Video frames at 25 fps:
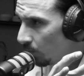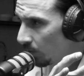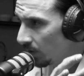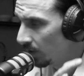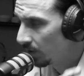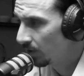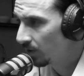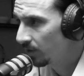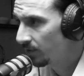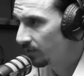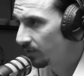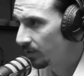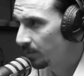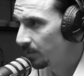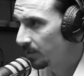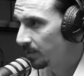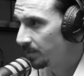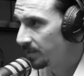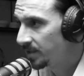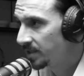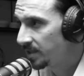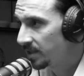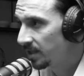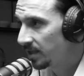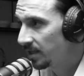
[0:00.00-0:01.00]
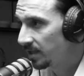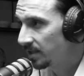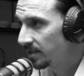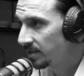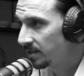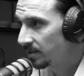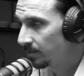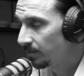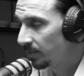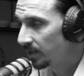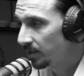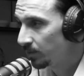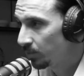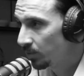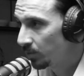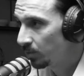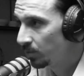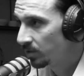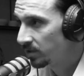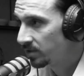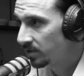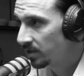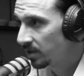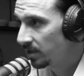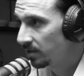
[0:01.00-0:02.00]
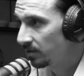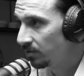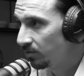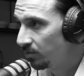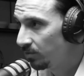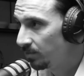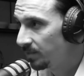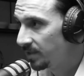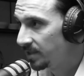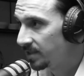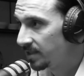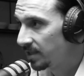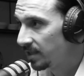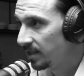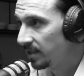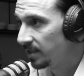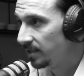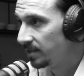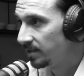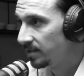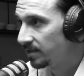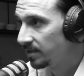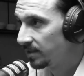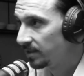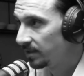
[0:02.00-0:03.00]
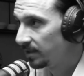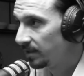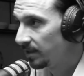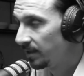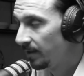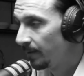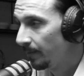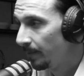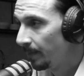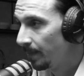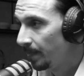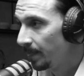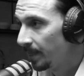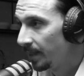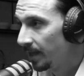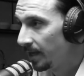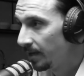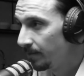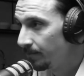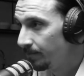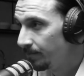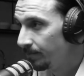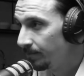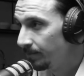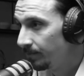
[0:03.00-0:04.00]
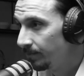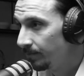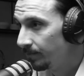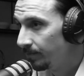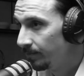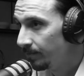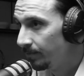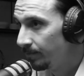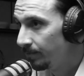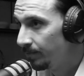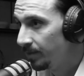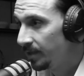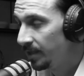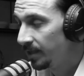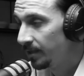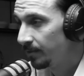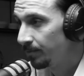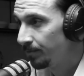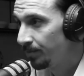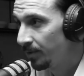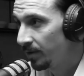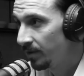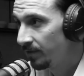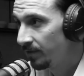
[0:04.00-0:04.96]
We learn from the mistakes, but we will still do mistakes. And being